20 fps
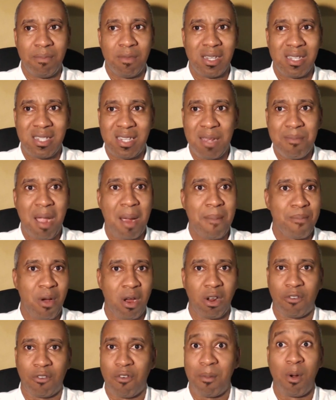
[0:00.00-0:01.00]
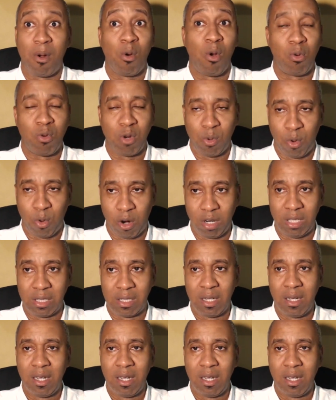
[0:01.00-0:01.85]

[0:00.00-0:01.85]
see my product from around the world?